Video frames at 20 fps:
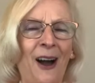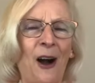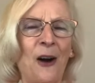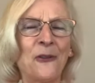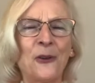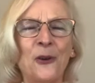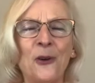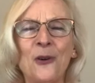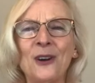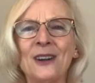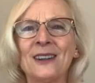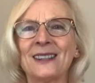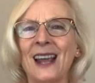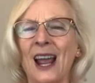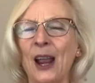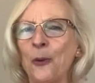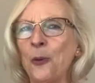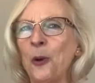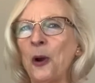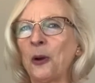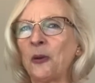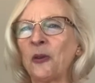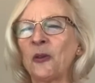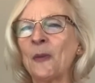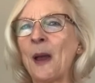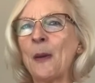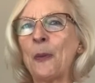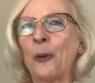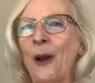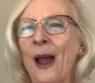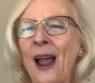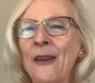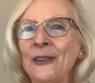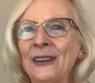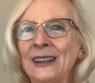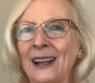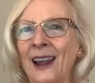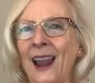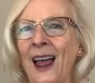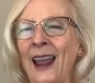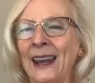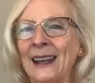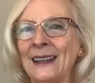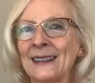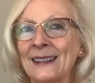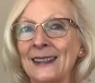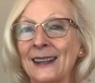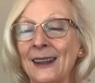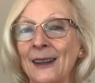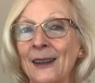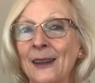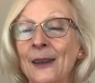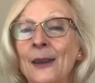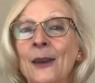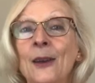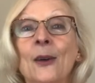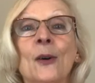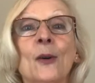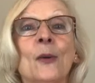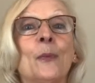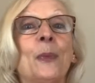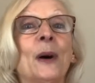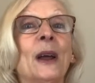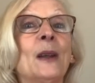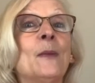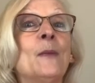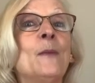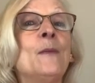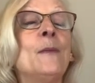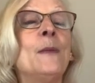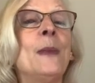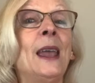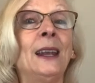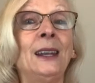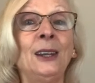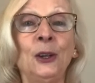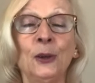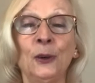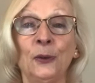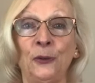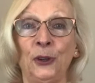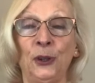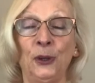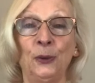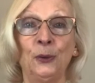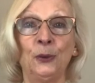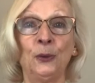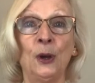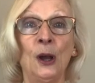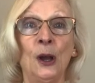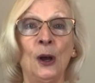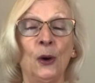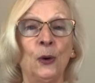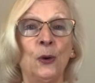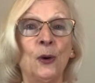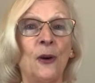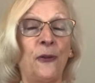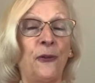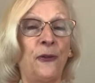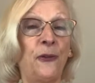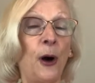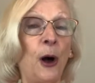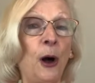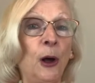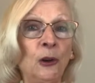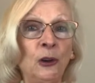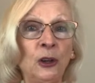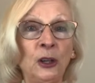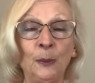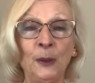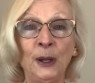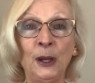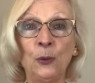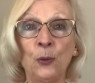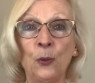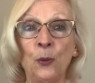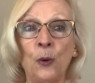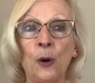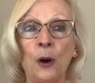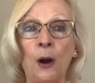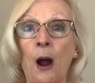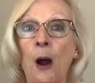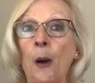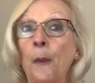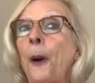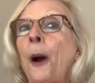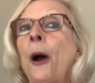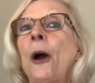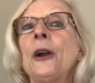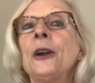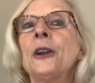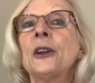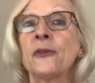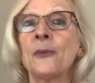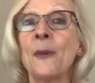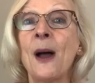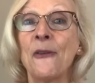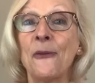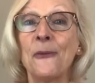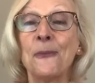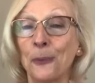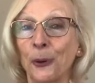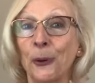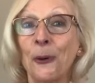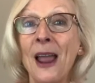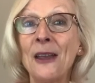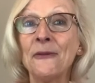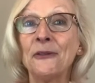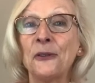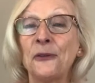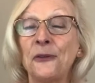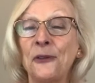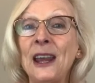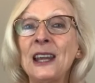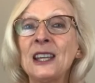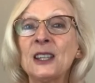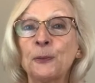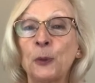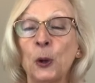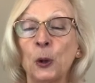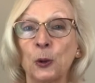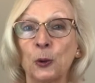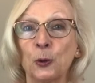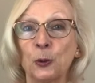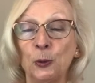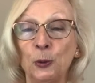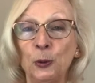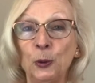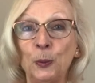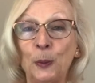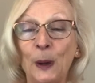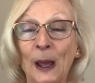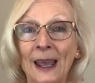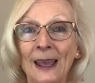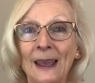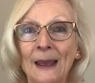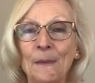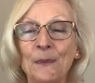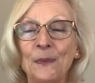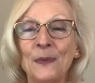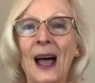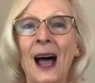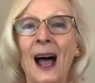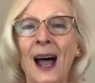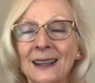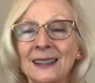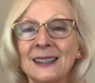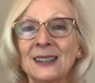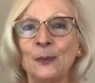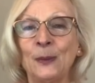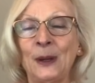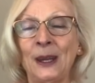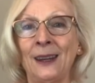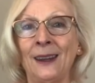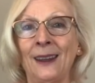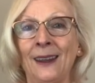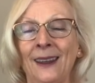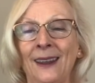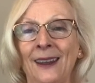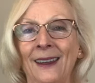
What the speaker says: Of course, I work with my private clients, but many of you who are following me or are part of my private Facebook group ask me